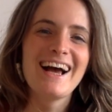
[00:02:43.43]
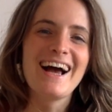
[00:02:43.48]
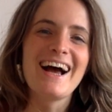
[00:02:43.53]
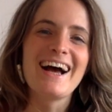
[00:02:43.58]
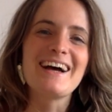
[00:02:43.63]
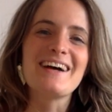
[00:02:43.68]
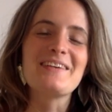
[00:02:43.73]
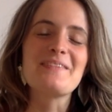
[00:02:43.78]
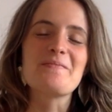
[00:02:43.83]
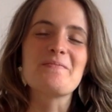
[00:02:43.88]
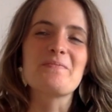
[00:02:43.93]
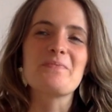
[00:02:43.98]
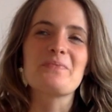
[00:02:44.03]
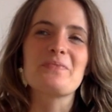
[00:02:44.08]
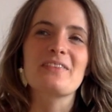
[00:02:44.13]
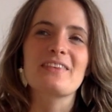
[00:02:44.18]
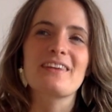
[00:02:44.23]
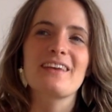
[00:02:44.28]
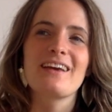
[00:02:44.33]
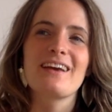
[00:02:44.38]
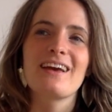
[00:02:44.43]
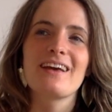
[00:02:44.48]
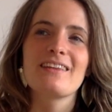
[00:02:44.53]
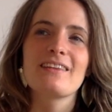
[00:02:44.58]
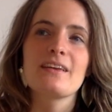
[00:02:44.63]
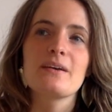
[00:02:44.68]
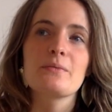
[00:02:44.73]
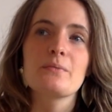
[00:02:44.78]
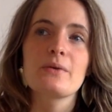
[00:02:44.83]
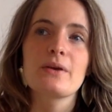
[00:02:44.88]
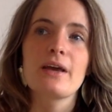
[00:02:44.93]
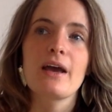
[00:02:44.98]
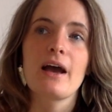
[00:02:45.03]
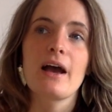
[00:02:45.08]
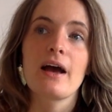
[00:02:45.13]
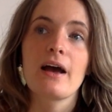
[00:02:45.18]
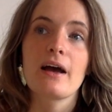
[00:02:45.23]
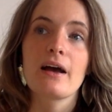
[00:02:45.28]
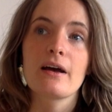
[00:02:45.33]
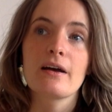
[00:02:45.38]
And then we
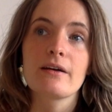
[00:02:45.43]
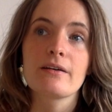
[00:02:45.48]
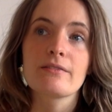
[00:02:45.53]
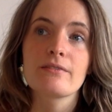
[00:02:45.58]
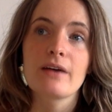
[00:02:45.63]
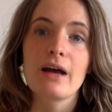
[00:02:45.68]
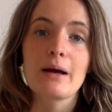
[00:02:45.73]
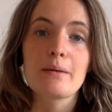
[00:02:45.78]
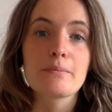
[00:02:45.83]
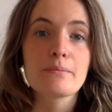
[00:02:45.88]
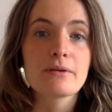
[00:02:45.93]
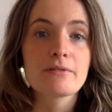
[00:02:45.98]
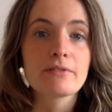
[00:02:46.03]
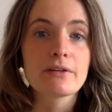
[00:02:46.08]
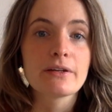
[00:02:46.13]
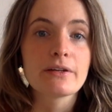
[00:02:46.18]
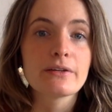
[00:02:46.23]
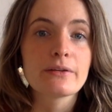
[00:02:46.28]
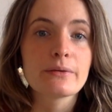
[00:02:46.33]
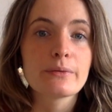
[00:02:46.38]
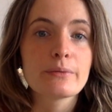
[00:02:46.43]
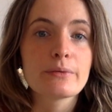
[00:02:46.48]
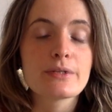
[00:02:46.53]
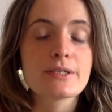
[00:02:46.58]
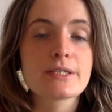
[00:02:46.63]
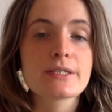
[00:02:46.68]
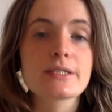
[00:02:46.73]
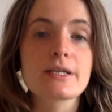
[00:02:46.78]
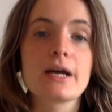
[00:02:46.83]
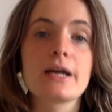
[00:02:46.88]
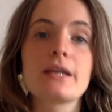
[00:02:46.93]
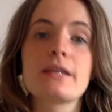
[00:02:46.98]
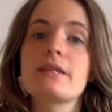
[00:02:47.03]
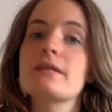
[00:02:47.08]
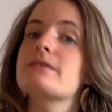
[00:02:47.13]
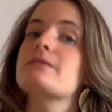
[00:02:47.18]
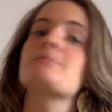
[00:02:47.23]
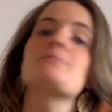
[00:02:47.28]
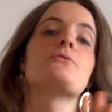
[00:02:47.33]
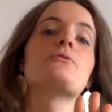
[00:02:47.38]
have ambivalent, which is kind of
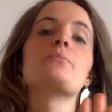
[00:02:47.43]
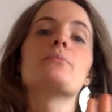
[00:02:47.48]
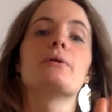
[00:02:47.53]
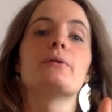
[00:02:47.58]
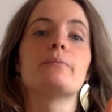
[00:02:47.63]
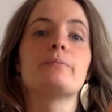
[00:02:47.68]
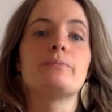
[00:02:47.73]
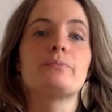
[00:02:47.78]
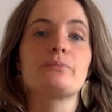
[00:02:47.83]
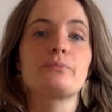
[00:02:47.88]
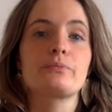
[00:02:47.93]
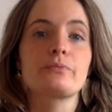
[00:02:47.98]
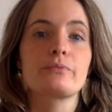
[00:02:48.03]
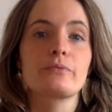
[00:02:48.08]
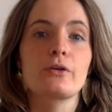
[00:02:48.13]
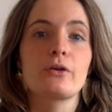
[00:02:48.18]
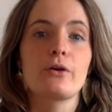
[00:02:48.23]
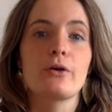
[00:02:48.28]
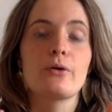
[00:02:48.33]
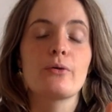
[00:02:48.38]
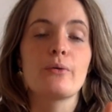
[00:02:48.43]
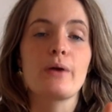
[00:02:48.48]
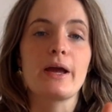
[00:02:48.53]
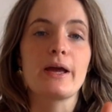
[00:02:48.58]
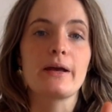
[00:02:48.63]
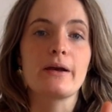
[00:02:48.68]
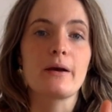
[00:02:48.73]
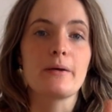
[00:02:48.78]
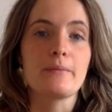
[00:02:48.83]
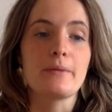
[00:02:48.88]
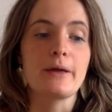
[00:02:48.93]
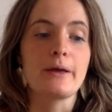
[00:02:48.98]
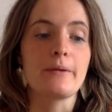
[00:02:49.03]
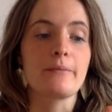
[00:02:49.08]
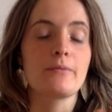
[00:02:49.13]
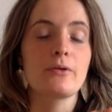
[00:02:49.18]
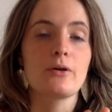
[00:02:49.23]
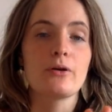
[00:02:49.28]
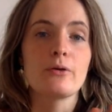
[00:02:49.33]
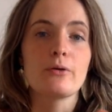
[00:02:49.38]
this movement. Go away, come here,
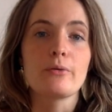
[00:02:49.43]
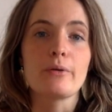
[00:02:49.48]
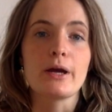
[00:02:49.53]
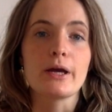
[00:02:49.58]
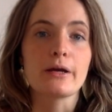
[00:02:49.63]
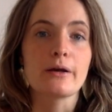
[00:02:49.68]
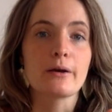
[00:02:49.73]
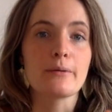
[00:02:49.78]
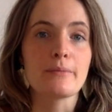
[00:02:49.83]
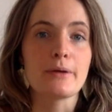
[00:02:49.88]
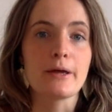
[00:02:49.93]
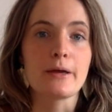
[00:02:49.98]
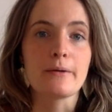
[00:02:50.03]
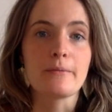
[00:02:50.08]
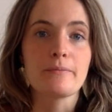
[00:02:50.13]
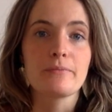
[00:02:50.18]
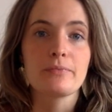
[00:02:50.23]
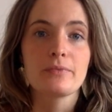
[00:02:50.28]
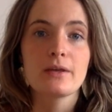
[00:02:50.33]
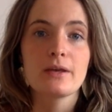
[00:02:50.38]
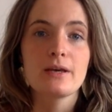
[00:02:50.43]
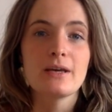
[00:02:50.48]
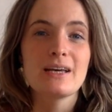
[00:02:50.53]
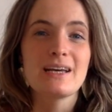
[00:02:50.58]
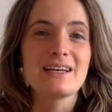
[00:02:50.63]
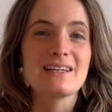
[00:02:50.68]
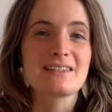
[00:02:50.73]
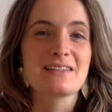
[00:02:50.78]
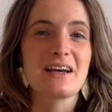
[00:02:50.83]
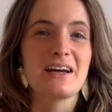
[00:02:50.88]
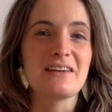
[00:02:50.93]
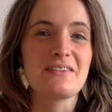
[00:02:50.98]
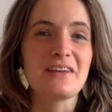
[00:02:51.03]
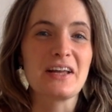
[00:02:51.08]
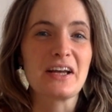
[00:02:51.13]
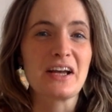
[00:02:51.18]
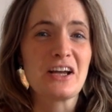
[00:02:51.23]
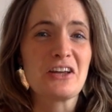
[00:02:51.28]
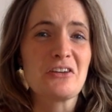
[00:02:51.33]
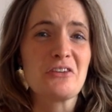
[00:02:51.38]
go away, come here. It's kind of
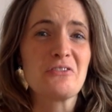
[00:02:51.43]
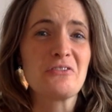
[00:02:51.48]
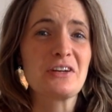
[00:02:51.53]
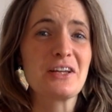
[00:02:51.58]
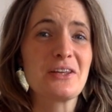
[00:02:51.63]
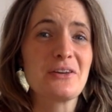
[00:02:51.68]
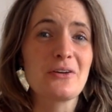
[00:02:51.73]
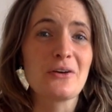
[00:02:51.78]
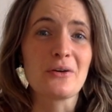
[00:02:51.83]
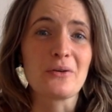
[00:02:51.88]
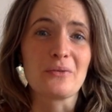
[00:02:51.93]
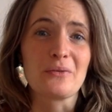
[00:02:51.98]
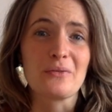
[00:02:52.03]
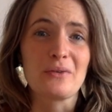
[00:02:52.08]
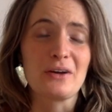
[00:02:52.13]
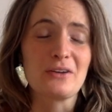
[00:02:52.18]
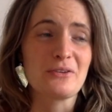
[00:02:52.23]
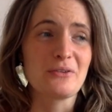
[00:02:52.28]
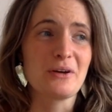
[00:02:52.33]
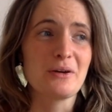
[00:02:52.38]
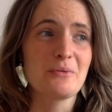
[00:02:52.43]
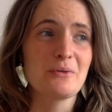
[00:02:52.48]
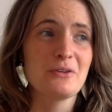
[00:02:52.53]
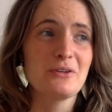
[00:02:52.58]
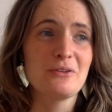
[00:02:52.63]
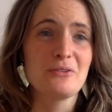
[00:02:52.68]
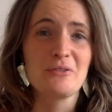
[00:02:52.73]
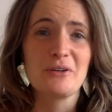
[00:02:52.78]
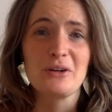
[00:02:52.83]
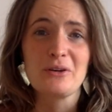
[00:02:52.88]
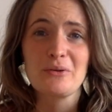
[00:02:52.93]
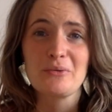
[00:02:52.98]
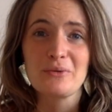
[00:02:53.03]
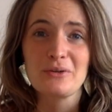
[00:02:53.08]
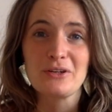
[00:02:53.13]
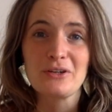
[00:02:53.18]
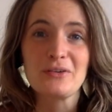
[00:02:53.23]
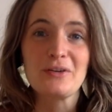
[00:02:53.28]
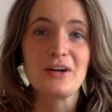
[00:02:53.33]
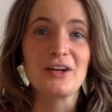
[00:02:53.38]
like, I don't really know. Do I want you? Do I not
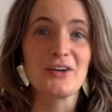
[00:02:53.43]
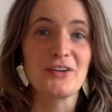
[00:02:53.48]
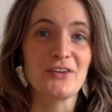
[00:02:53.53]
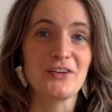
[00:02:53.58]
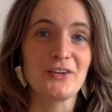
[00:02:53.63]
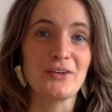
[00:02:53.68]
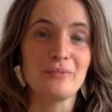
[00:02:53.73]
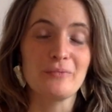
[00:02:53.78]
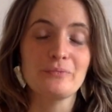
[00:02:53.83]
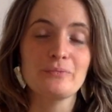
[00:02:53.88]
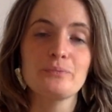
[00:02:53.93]
want you? I don't know.